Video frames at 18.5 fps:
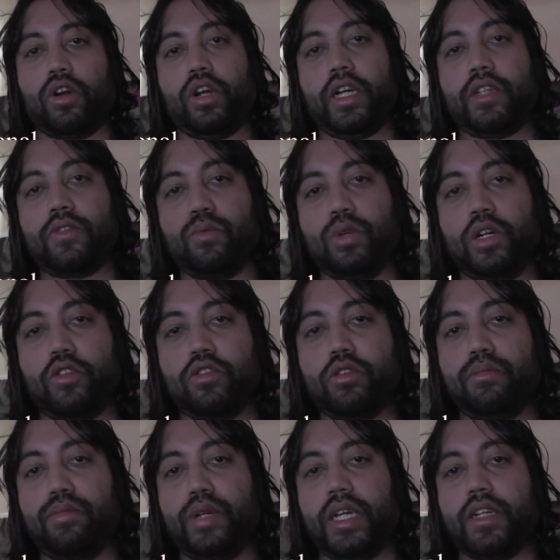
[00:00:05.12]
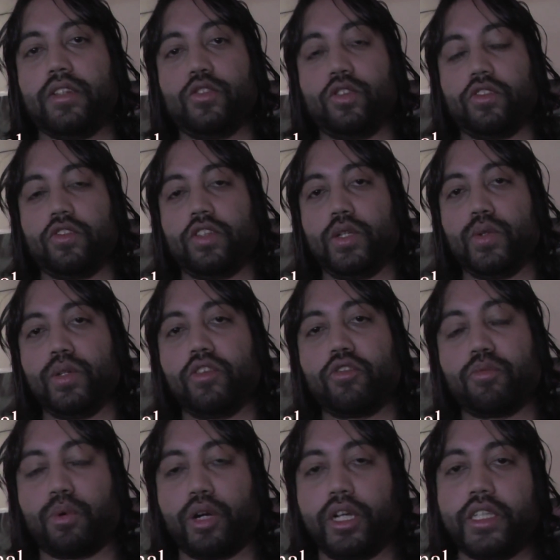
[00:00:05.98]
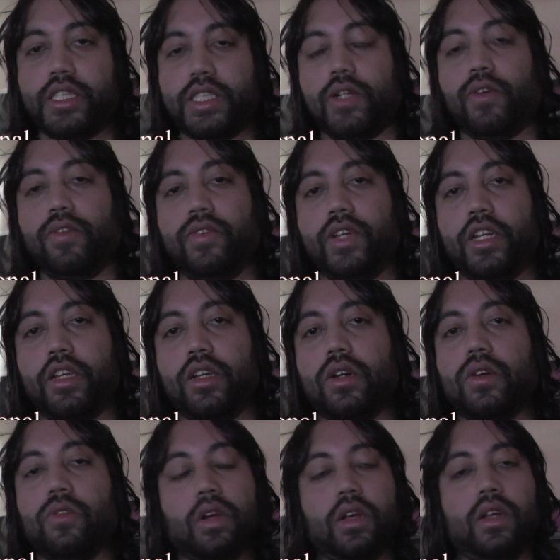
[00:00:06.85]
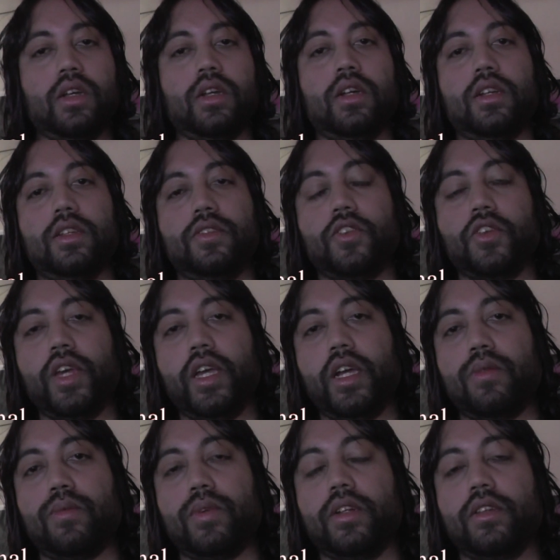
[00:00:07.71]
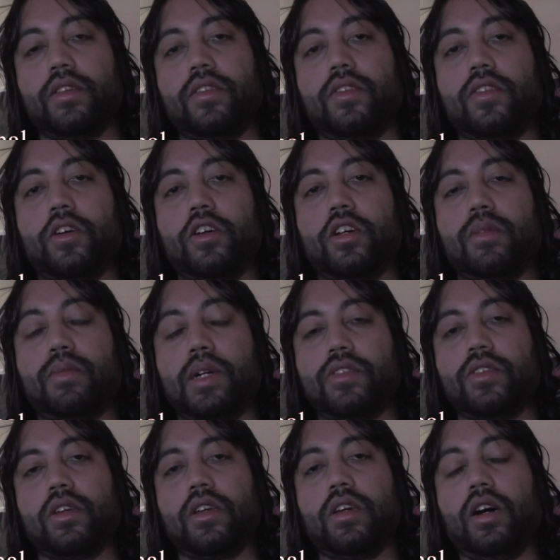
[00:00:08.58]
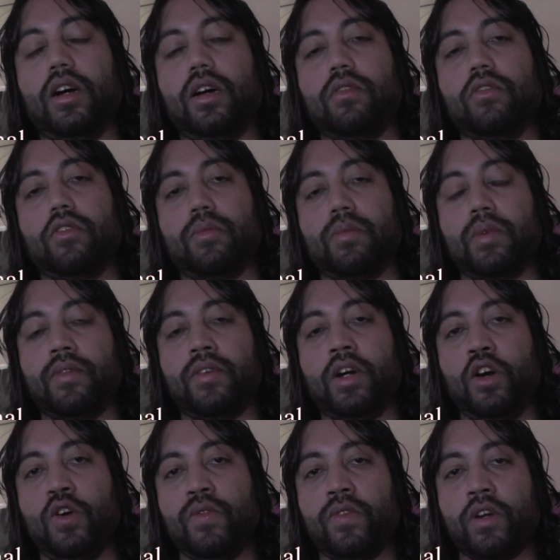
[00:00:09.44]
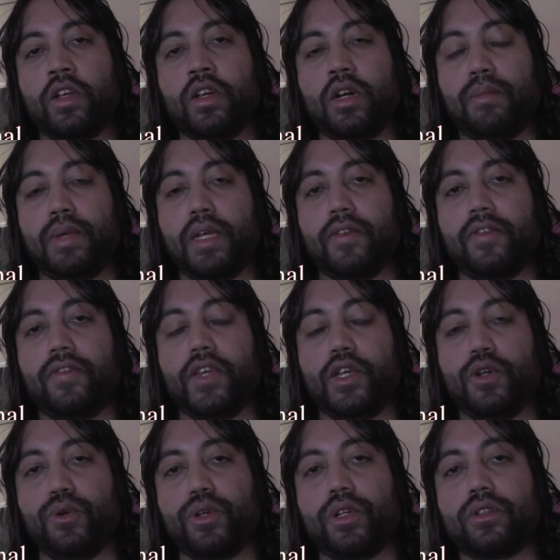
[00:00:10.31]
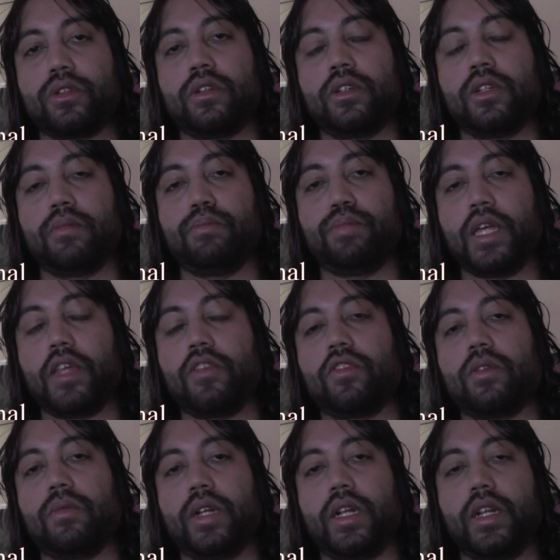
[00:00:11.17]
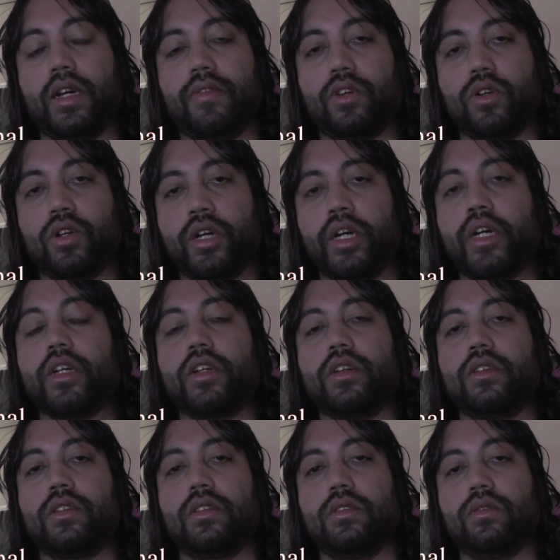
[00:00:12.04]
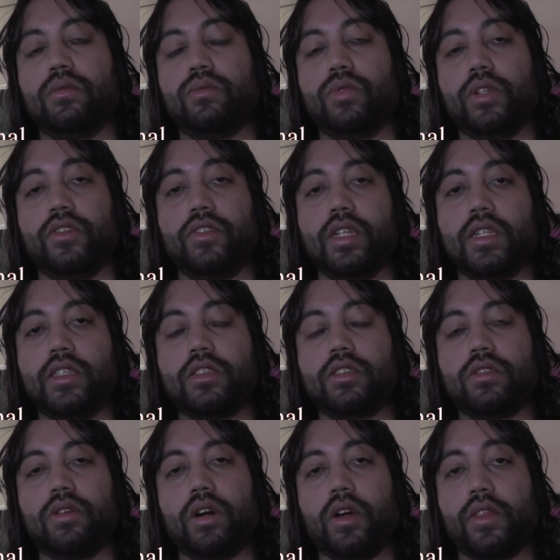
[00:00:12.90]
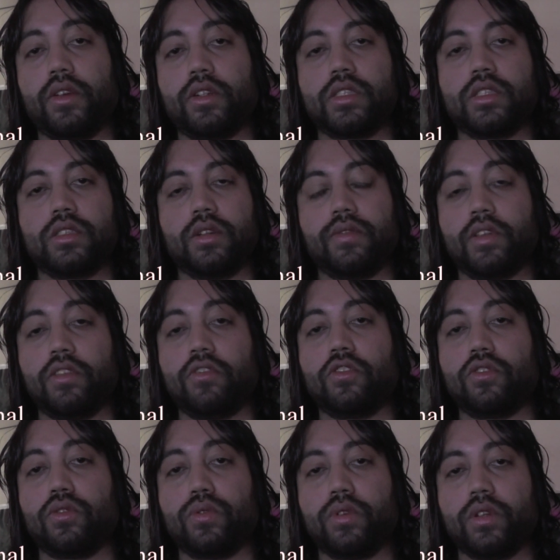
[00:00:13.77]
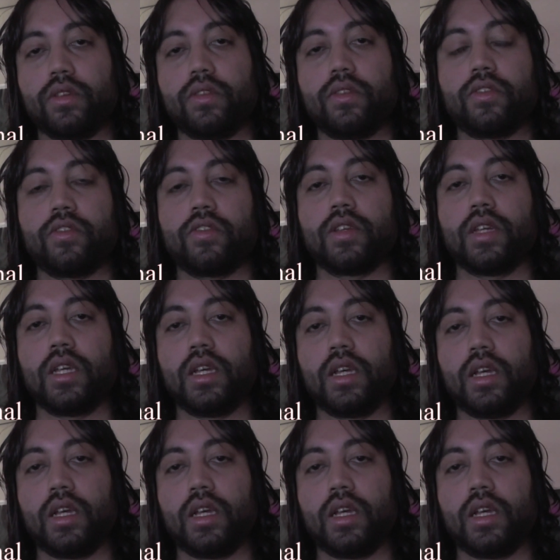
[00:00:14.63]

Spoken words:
Alright, welcome back to this new inspirational video. Today I wanted to talk about the concept of overcoming failure based on what Neville Goddard would teach to others of his students.